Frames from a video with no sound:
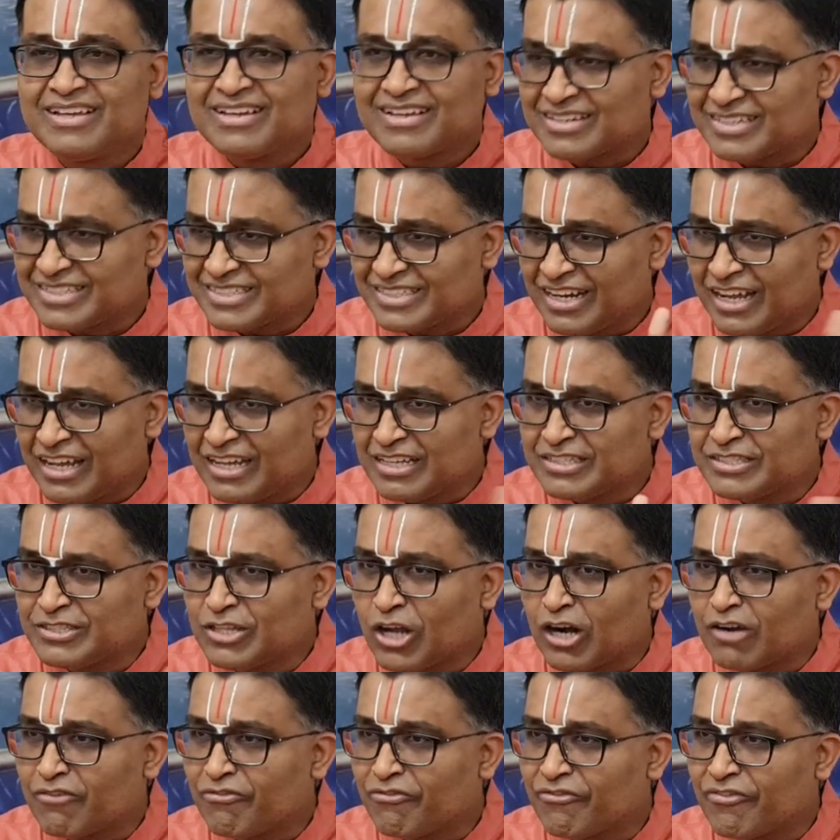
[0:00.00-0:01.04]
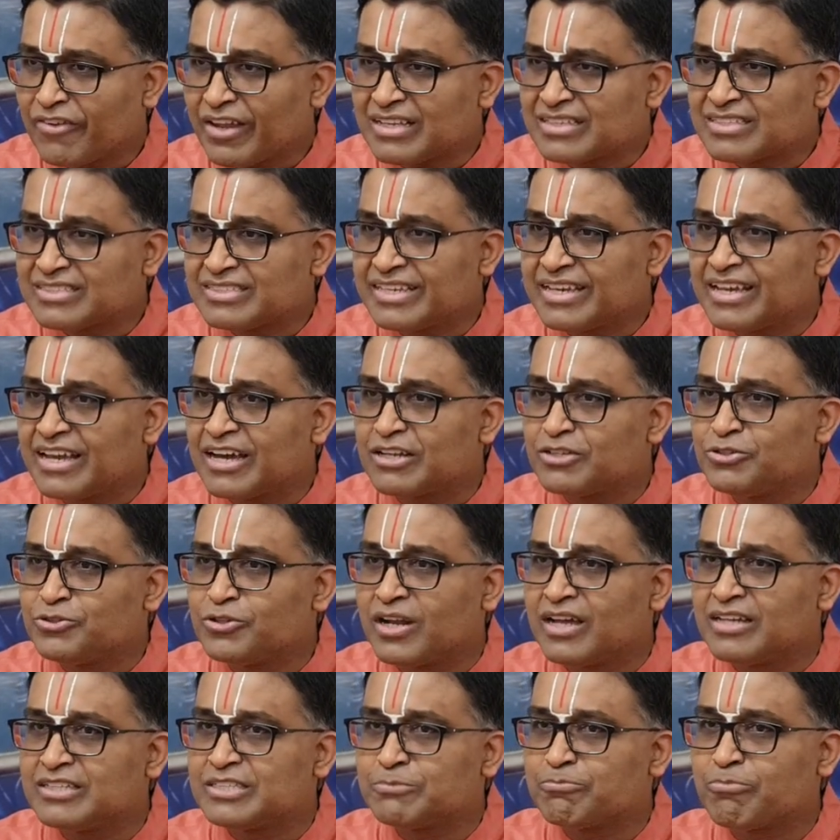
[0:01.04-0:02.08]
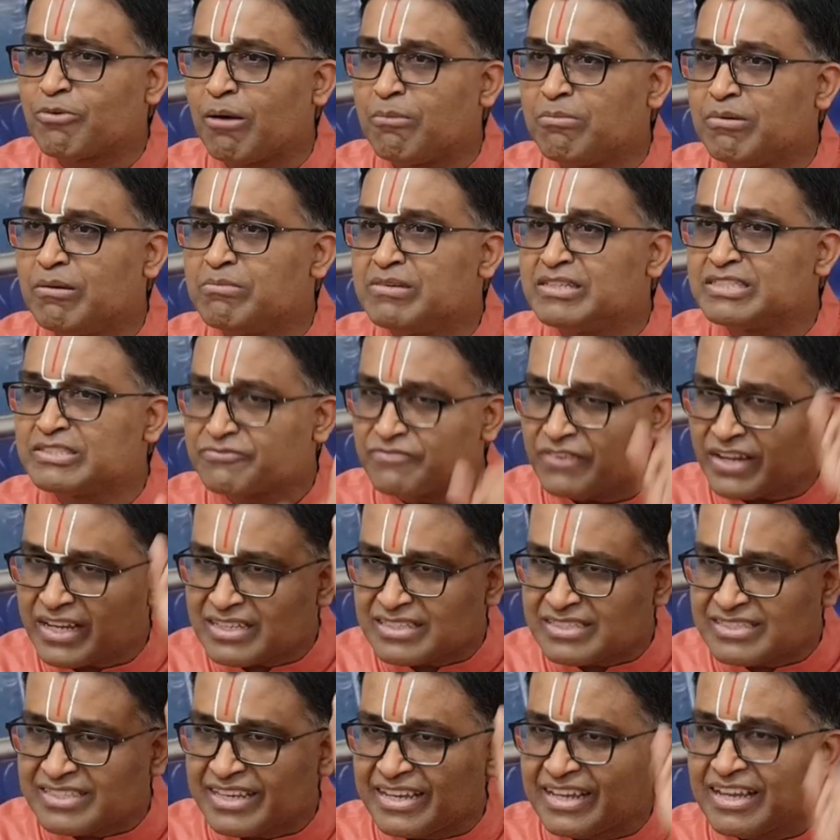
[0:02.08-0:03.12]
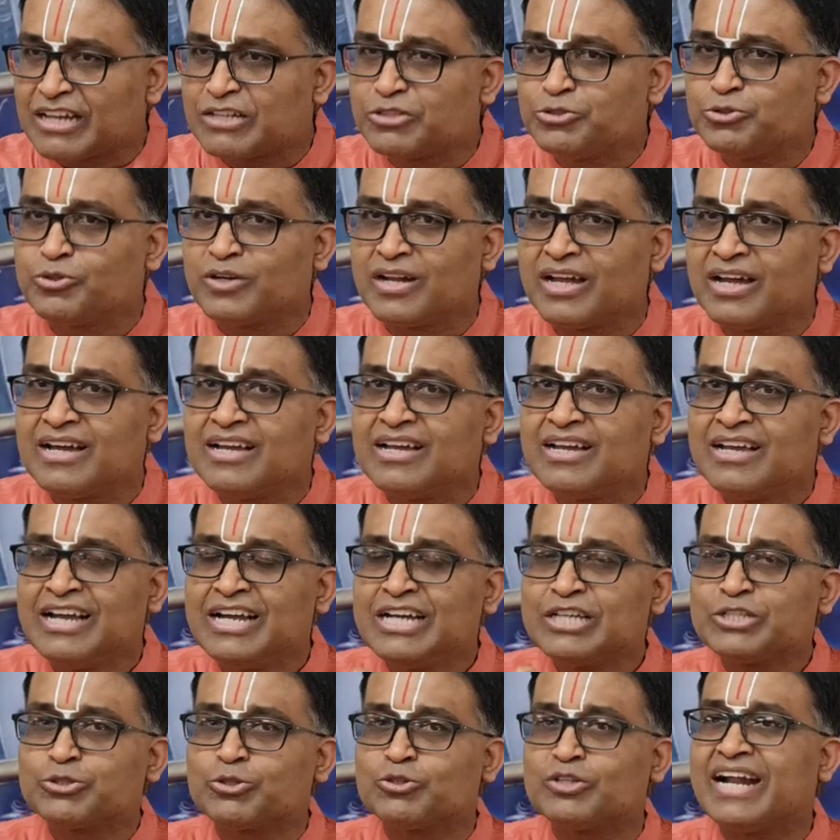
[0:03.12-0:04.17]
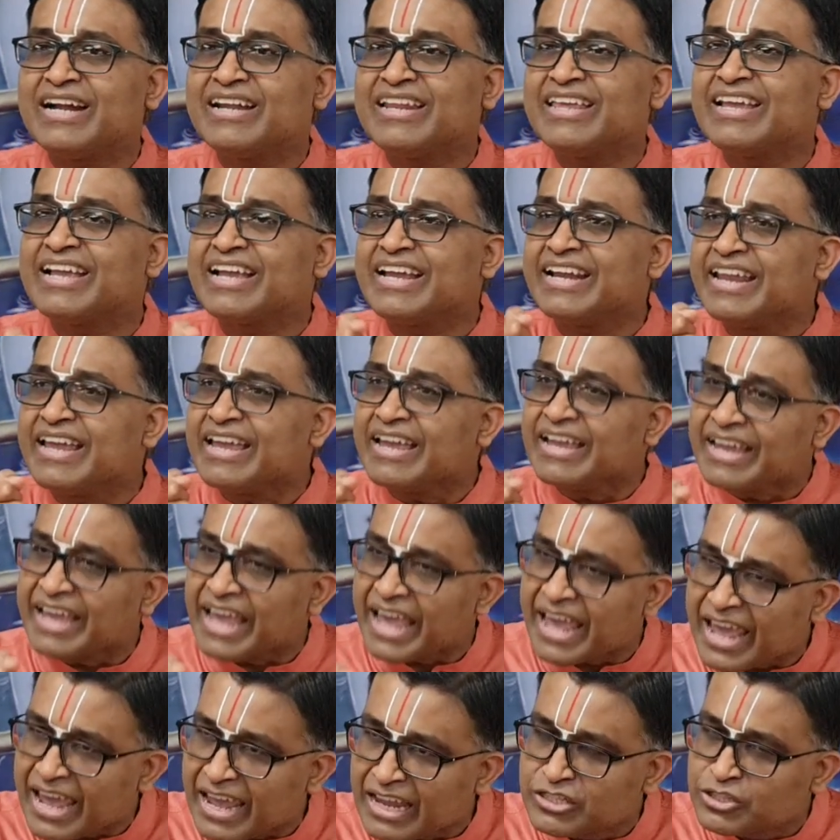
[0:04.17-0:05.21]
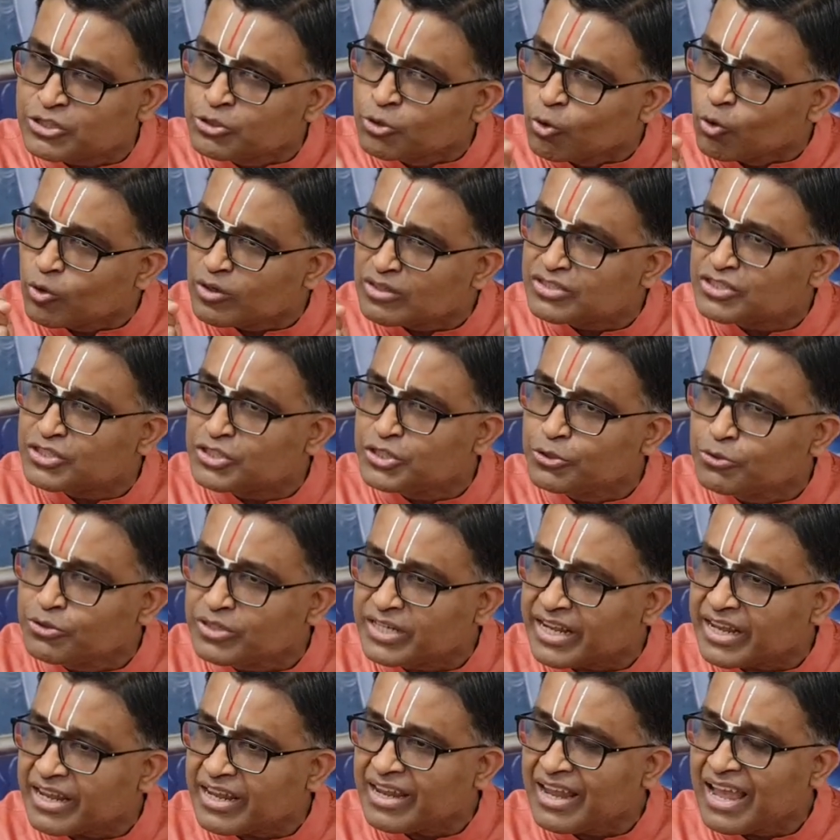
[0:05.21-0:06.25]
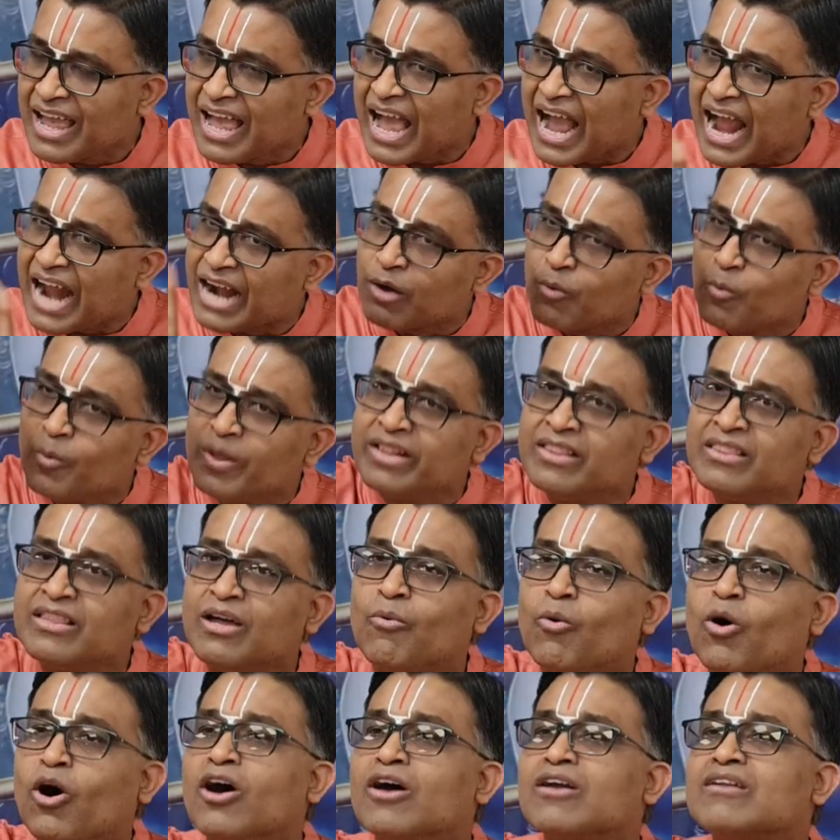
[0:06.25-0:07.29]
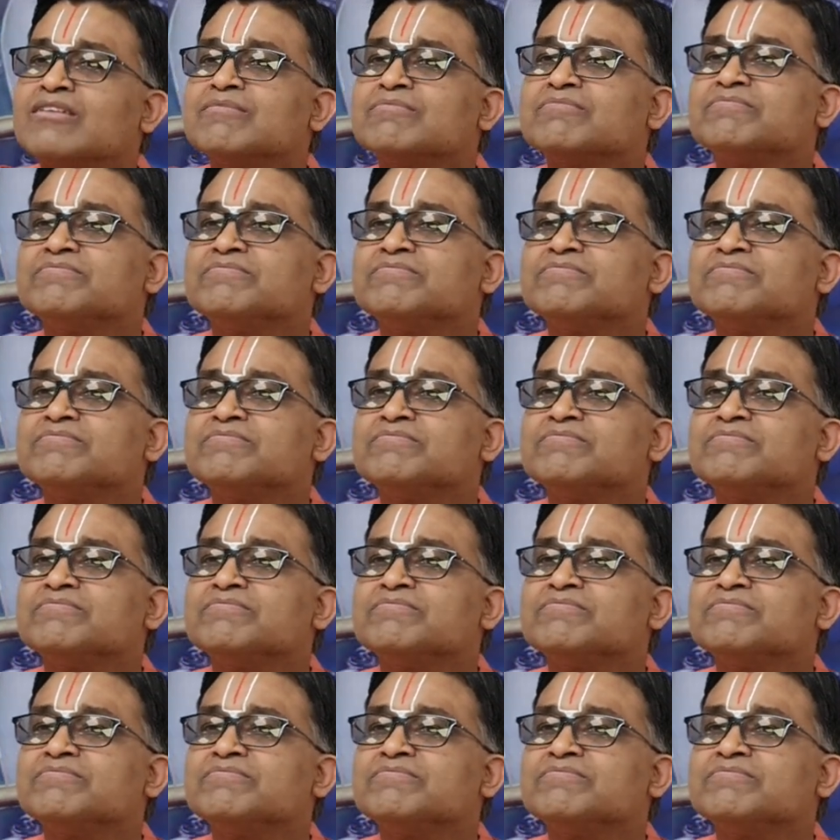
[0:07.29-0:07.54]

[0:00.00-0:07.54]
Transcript: Krishna is not fixing Arjuna's problem, he is fixing Arjuna so that he can engage, do his duty and win the war.